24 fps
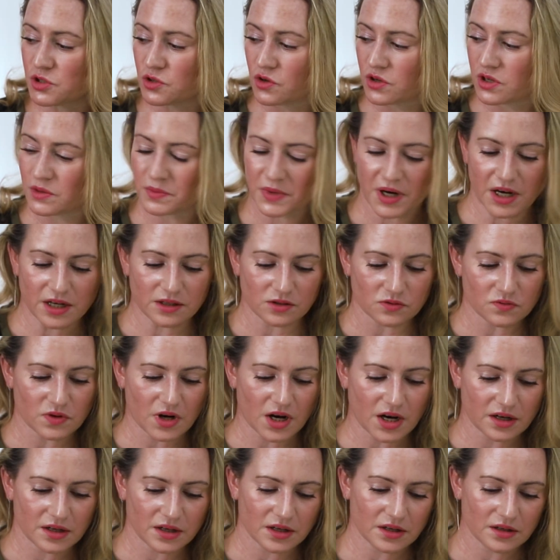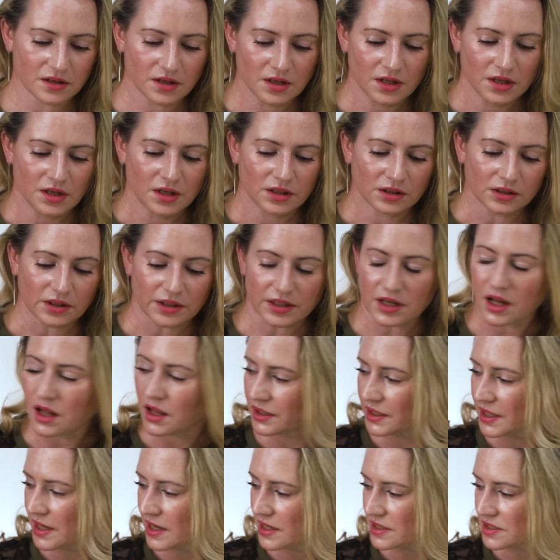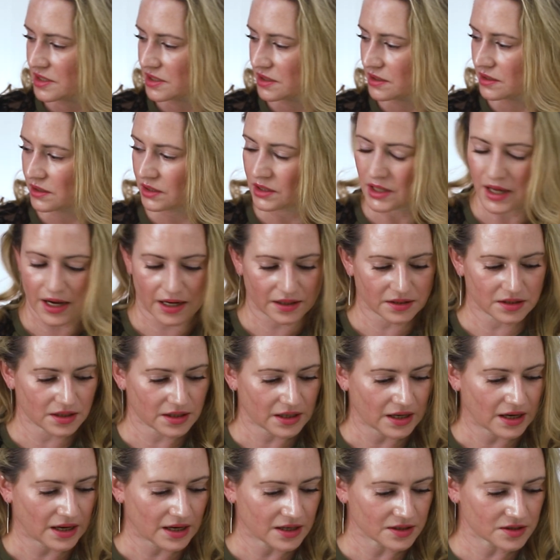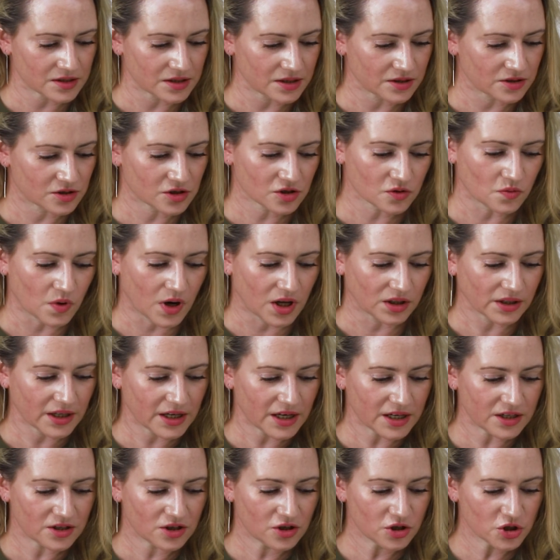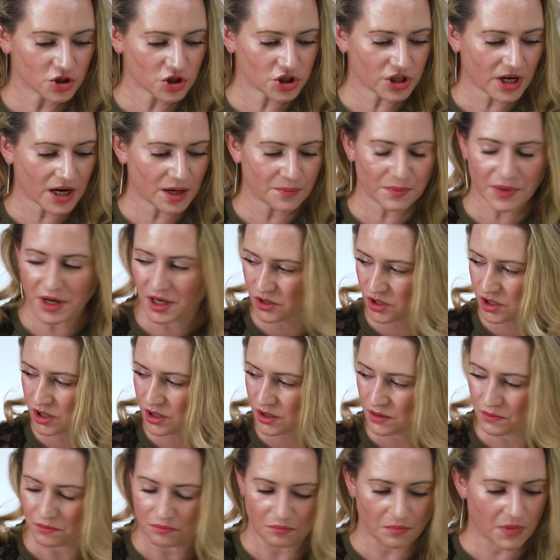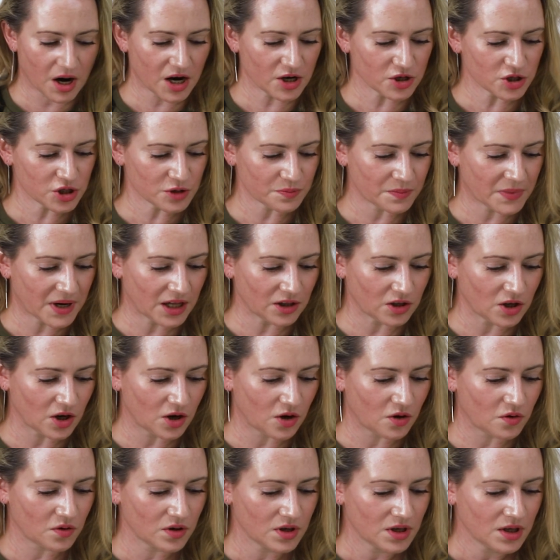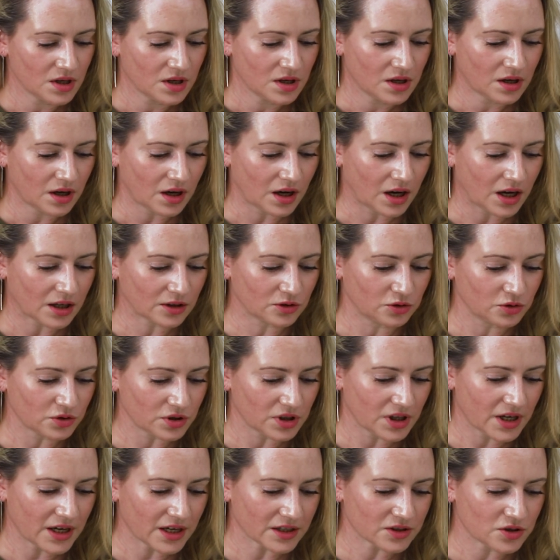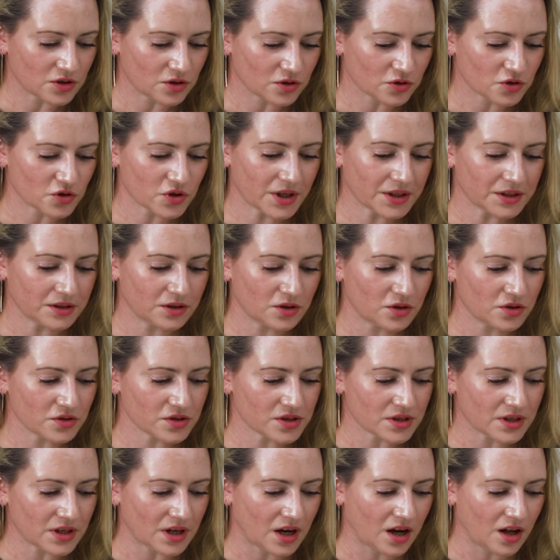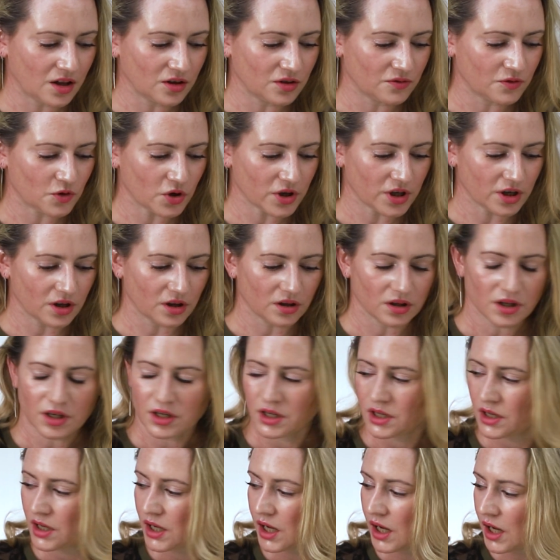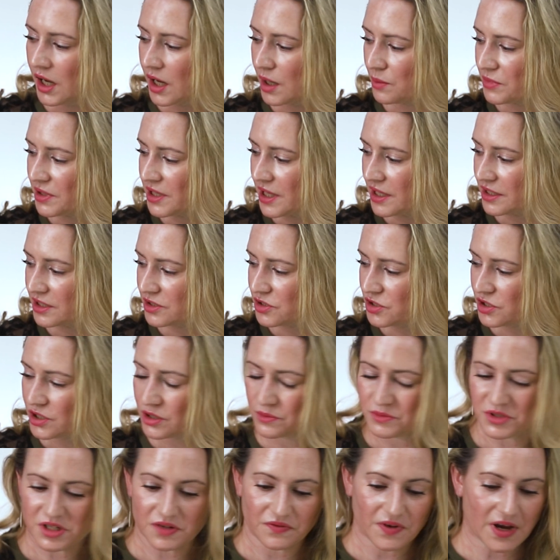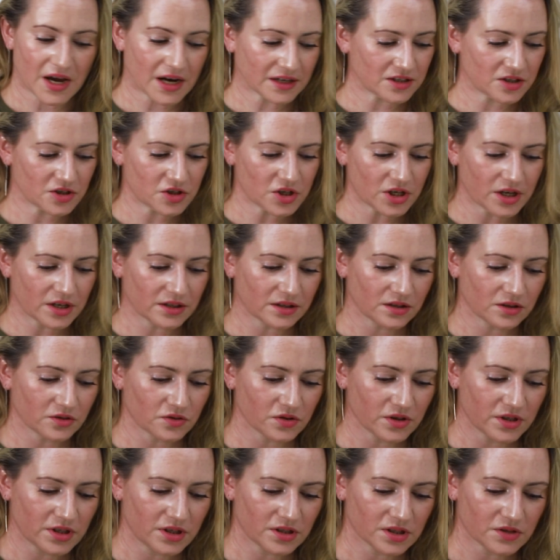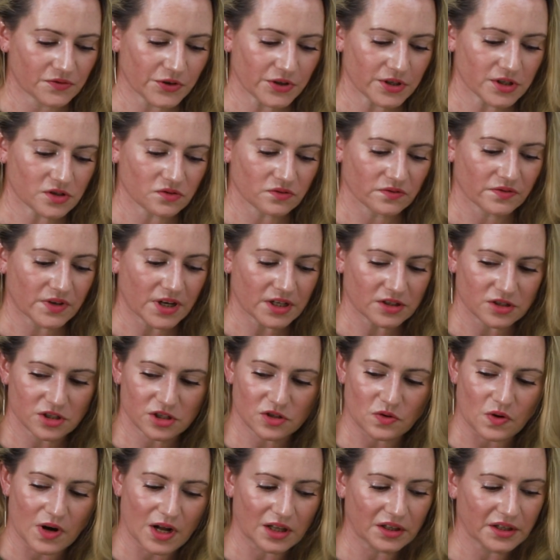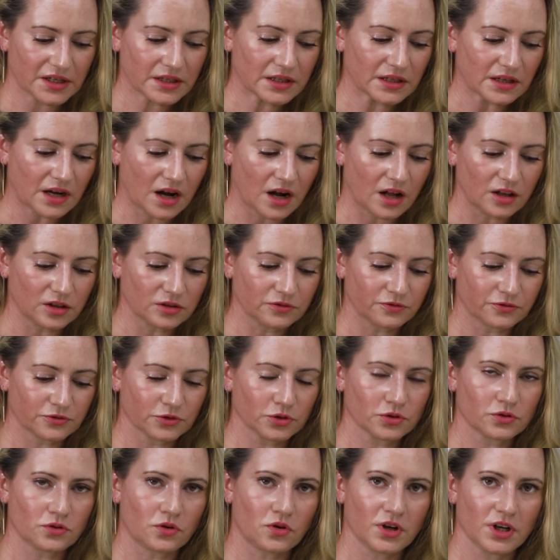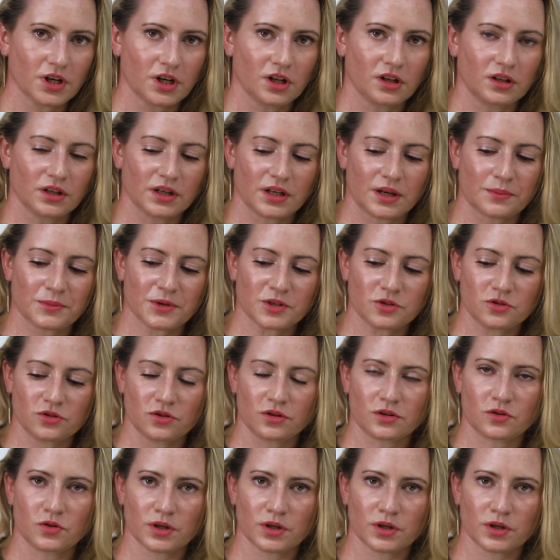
sodium hyaluronate, glycolic acid, lactic acid, squalane, shea butter, marshmallow, uh, glucolactone, trehalose, and olive oil. Um, then in terms of acneogenic ingredients for this one, we've got squalane and olive fruit oil. And I'm going to do a